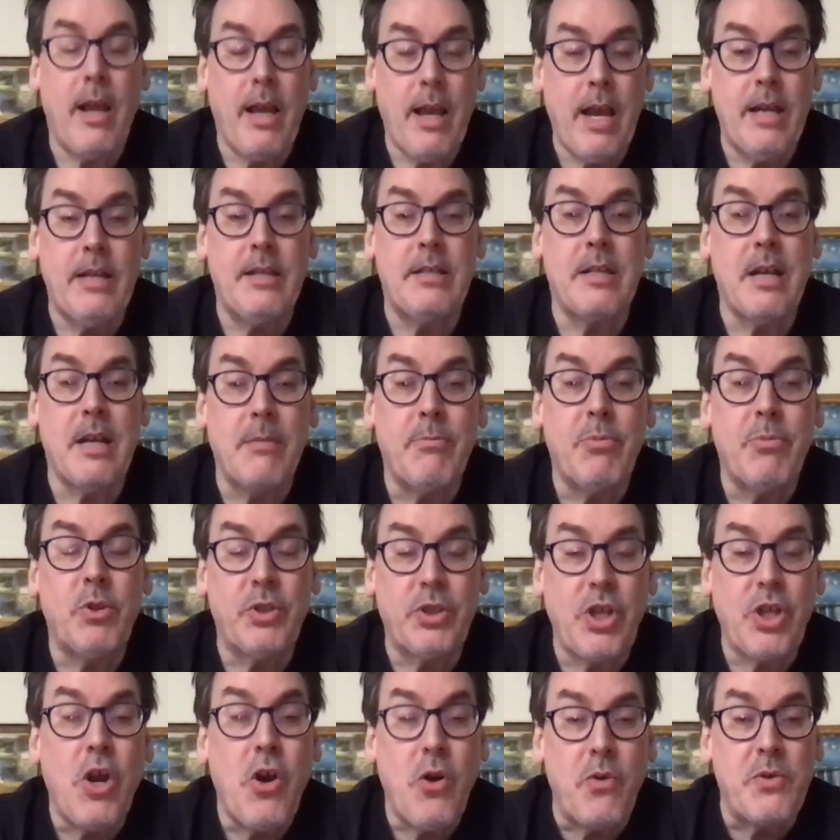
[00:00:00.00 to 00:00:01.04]
a double
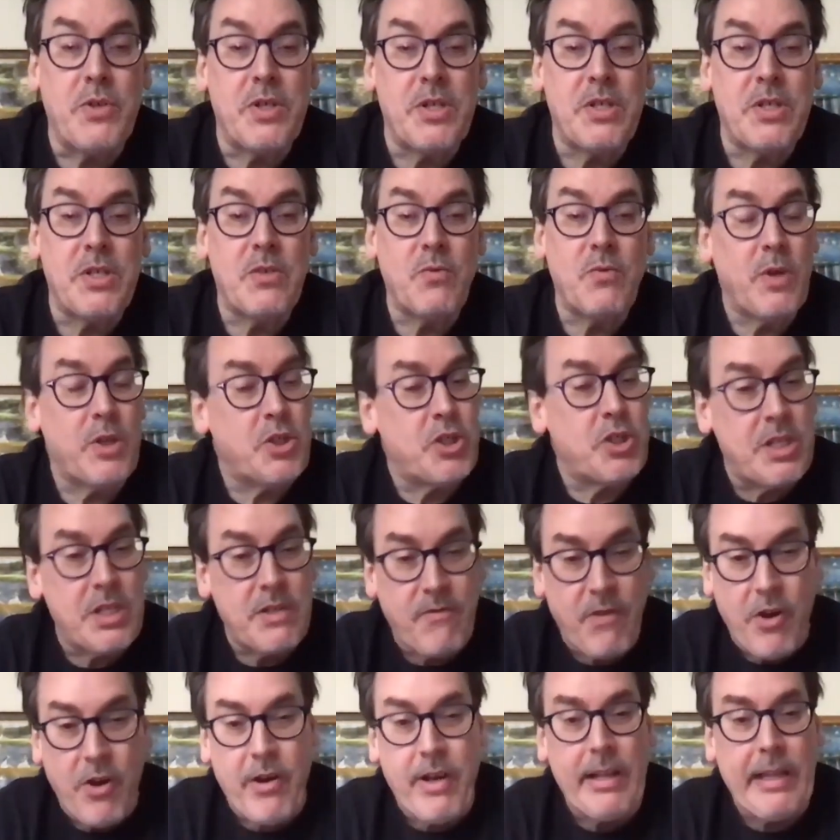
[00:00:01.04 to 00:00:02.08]
dose, which is
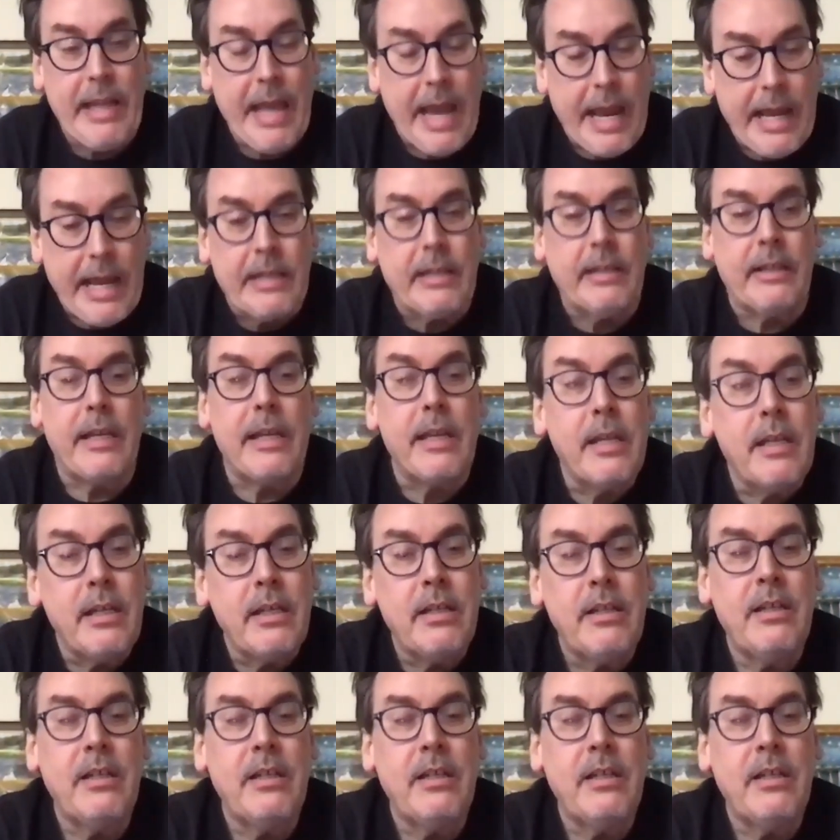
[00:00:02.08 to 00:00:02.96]
very likely,